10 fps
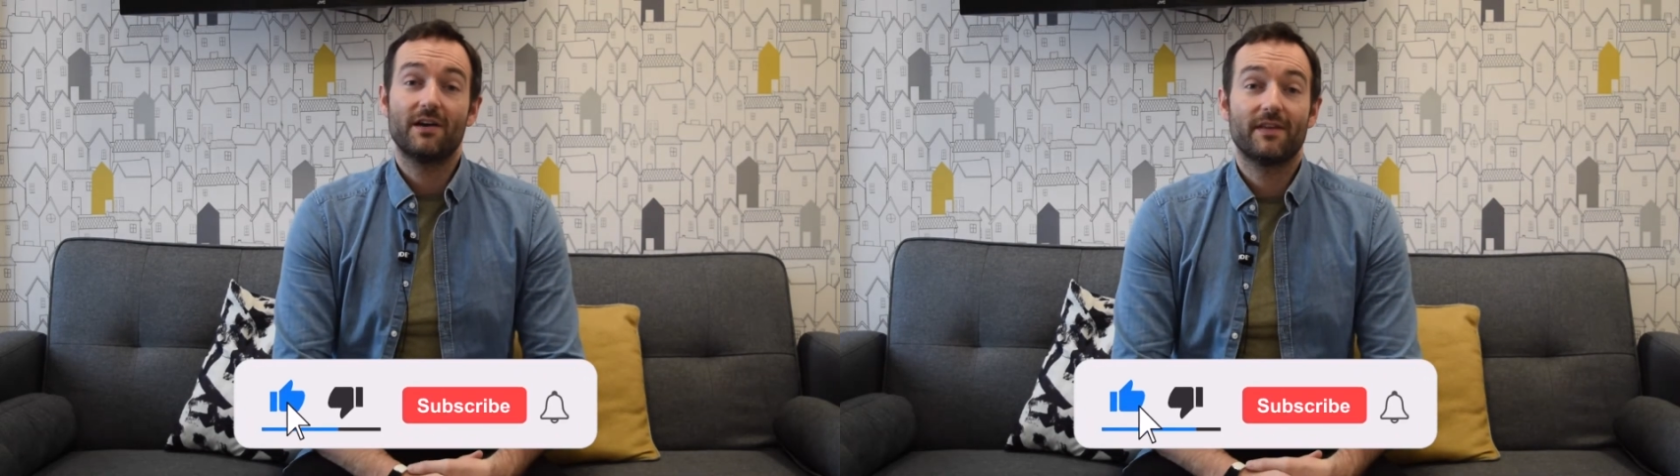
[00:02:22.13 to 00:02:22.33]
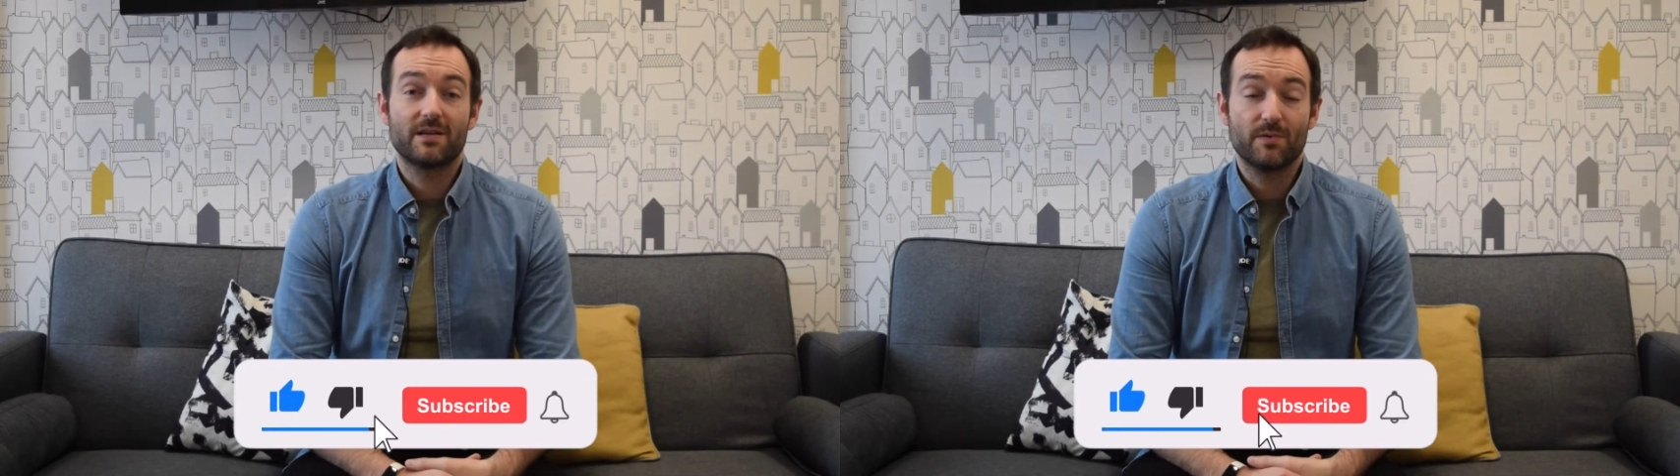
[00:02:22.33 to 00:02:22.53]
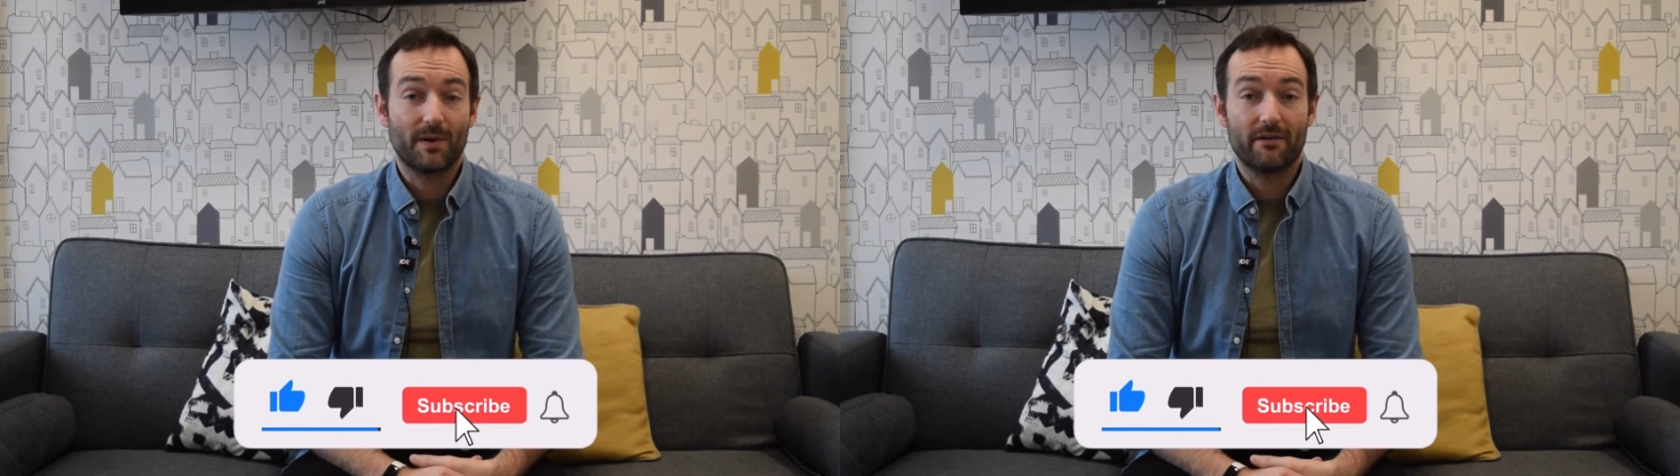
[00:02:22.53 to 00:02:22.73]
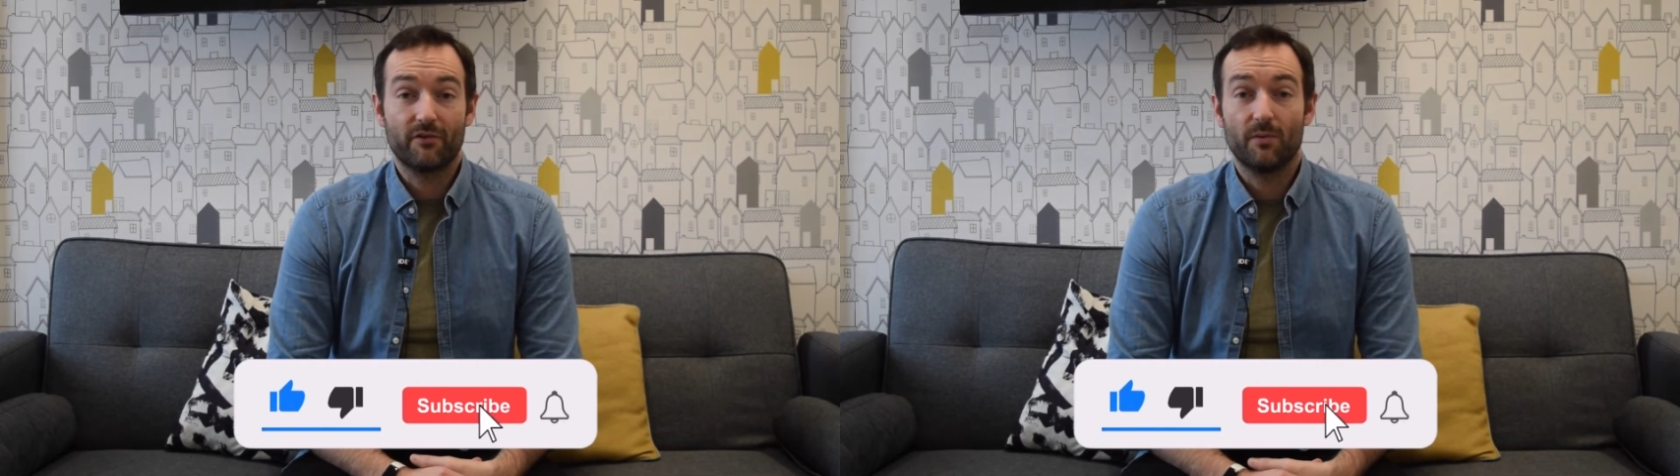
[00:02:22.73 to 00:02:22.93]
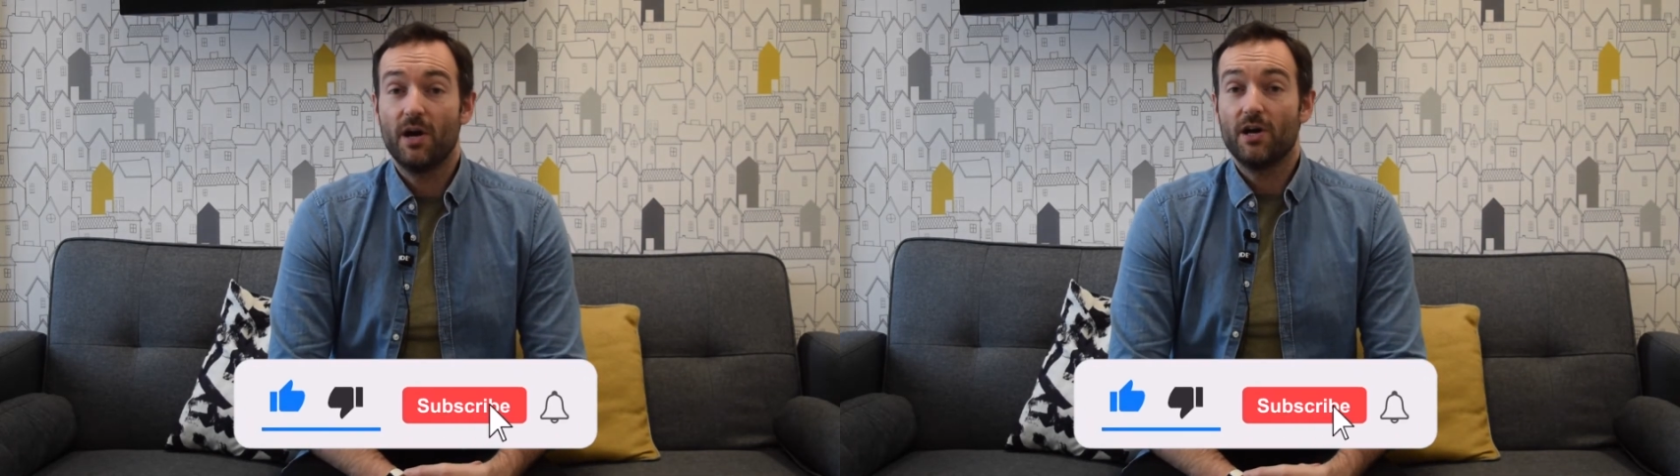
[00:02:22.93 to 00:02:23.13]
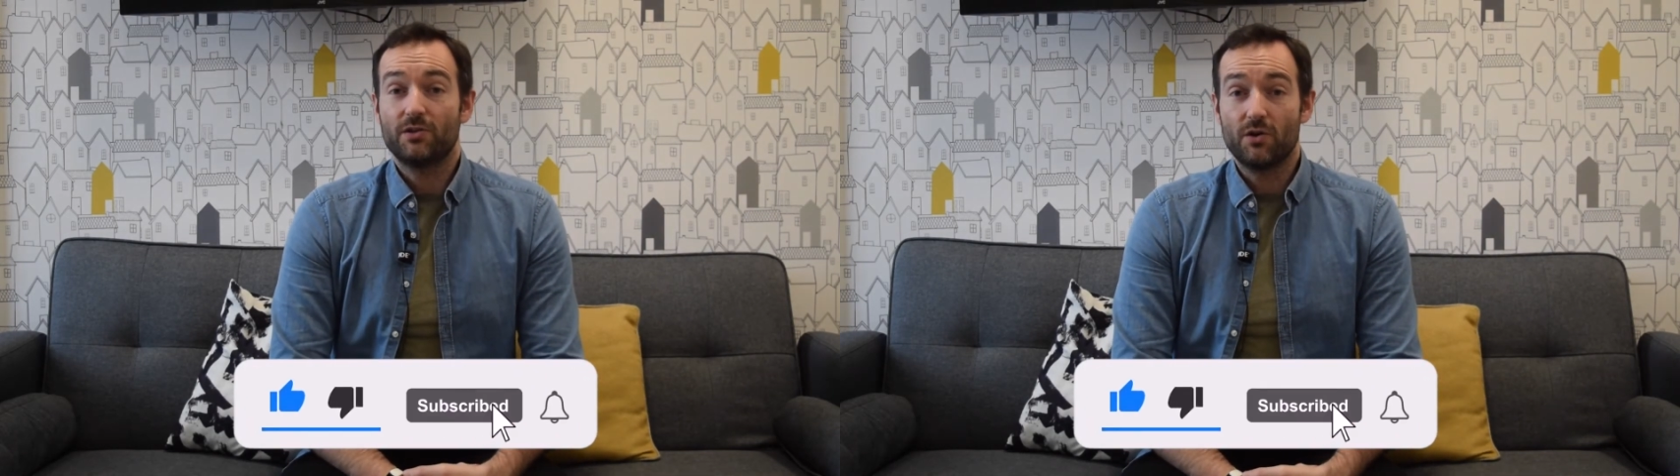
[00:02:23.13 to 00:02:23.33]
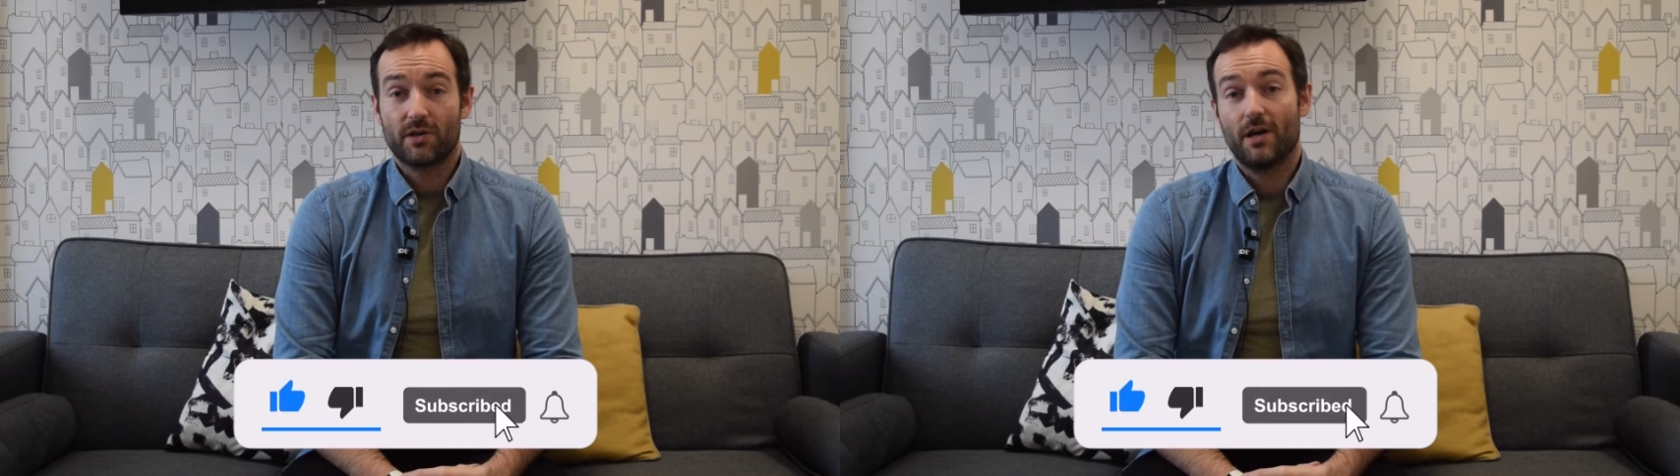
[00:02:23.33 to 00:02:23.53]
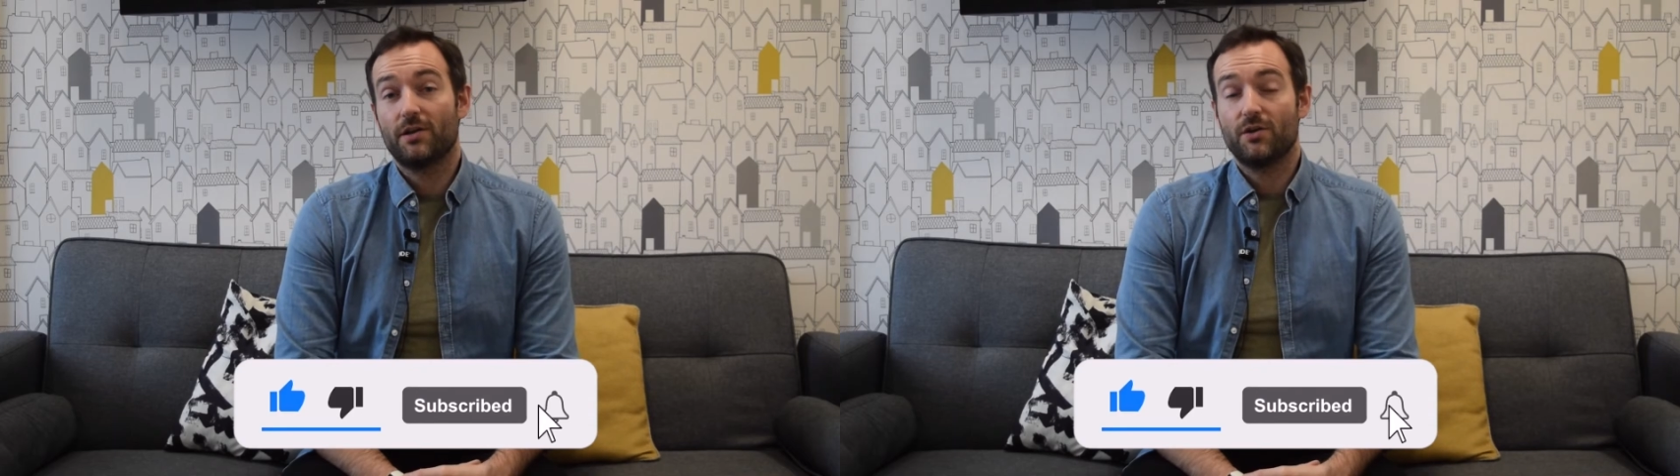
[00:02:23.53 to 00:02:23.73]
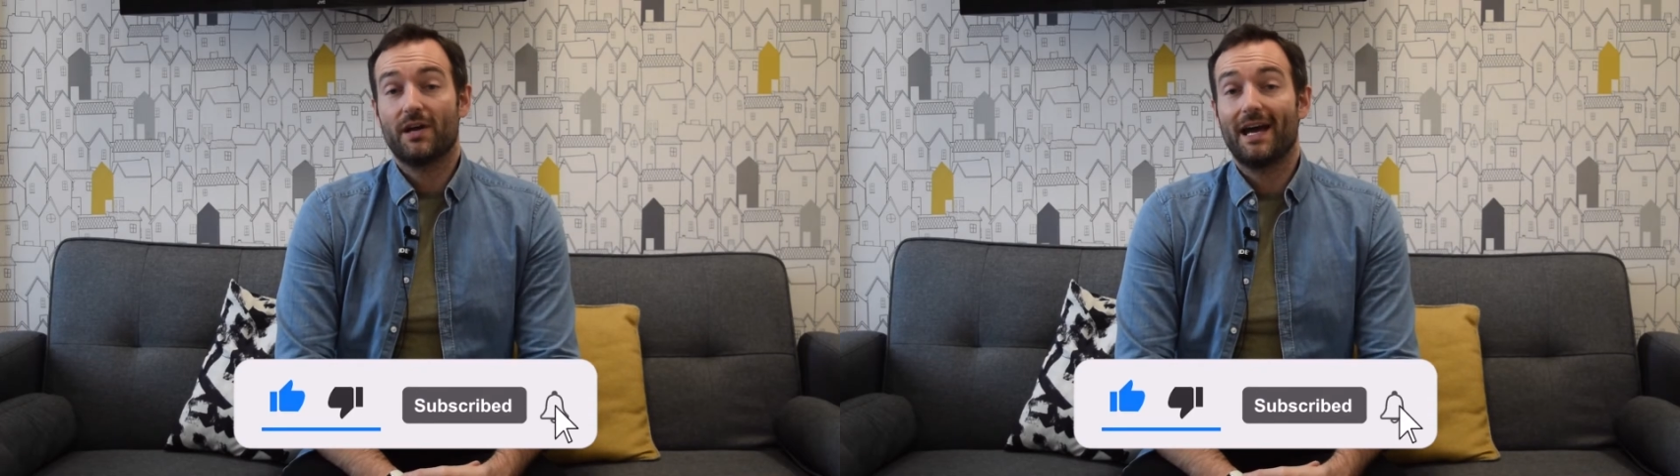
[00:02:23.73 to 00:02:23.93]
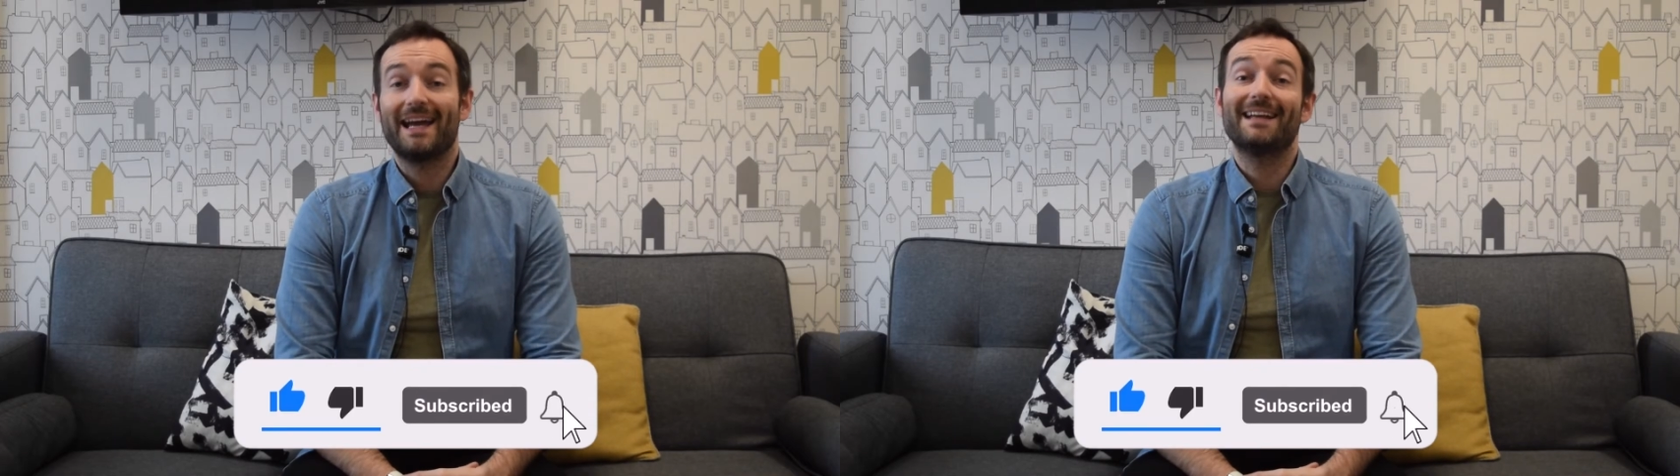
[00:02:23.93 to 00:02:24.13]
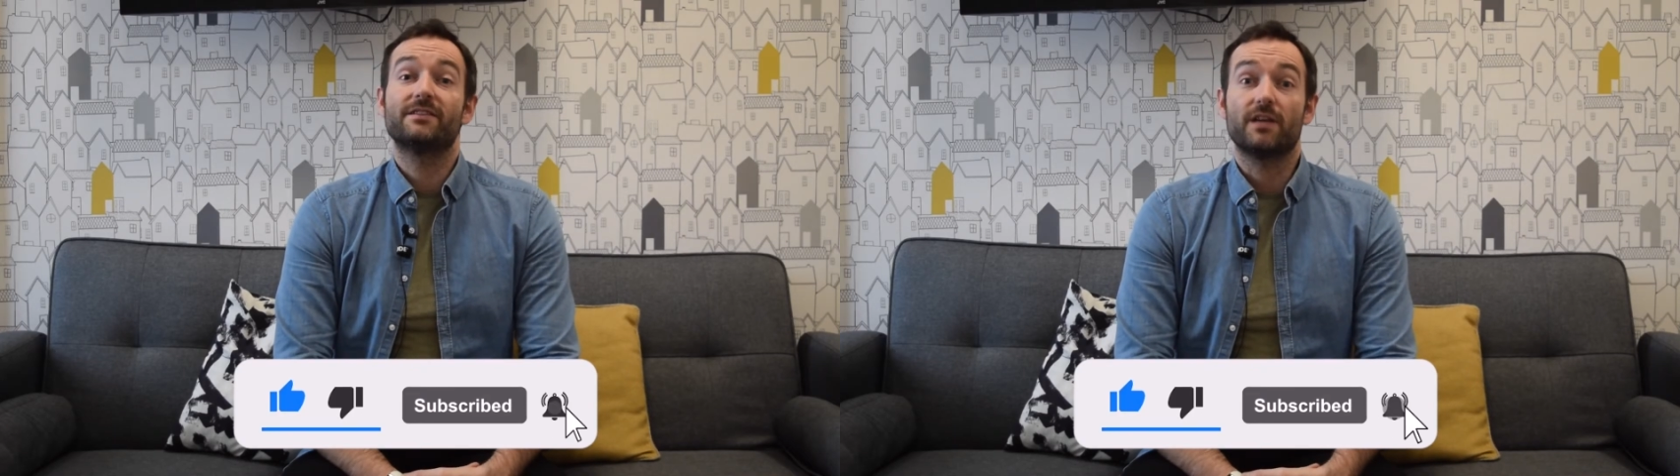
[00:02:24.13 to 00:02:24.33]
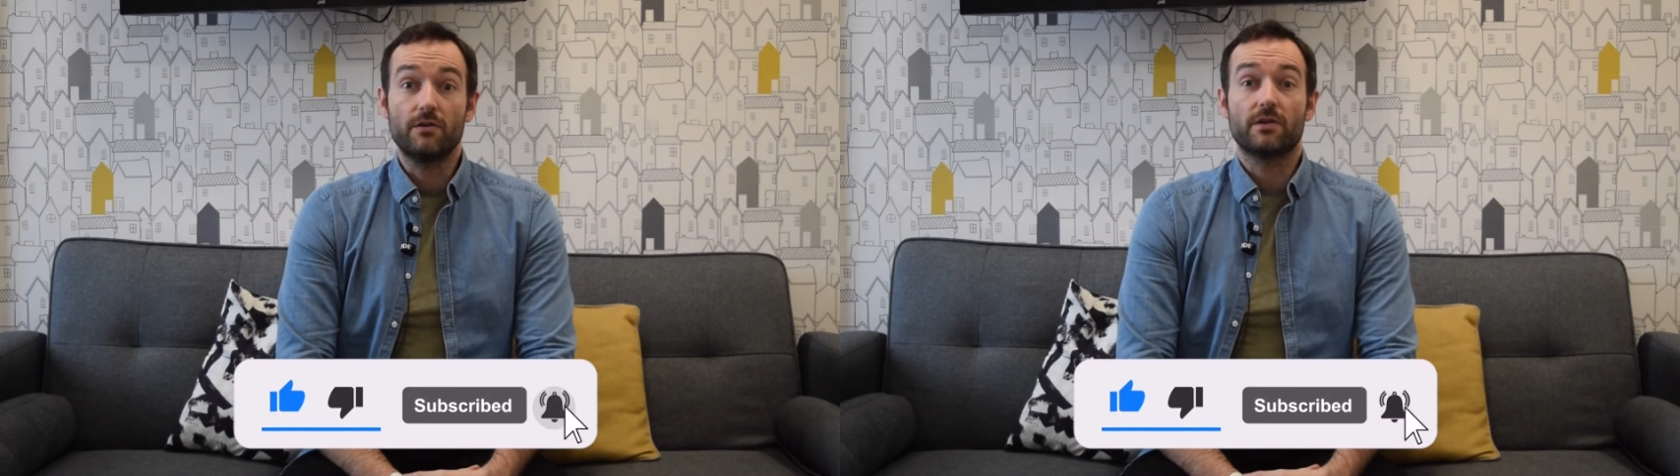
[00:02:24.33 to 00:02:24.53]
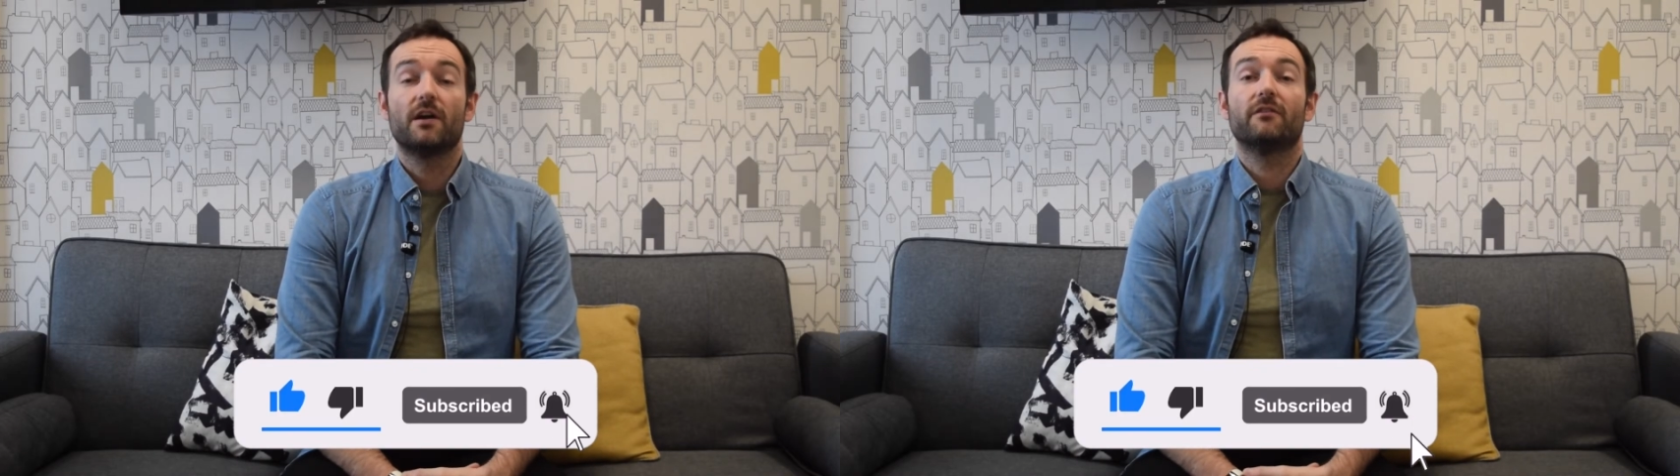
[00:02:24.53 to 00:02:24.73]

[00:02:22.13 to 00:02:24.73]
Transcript: thehmoplatform.co.uk and don't